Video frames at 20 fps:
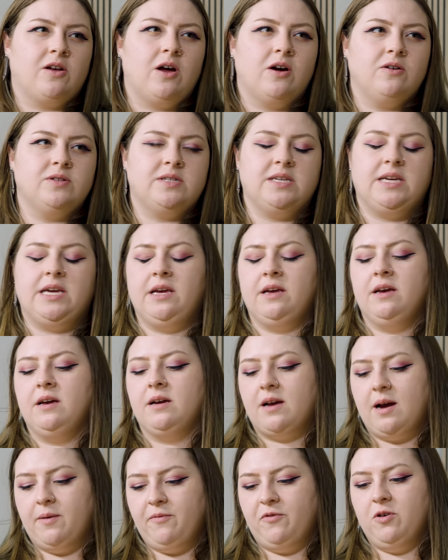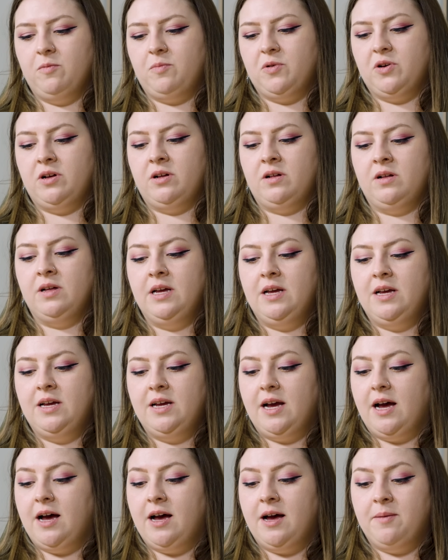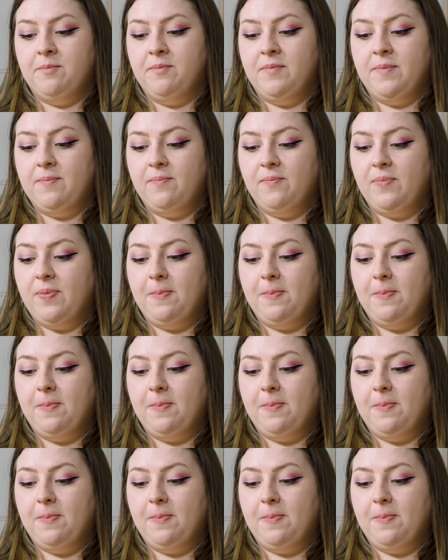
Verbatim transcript: cozy, comfortable, um,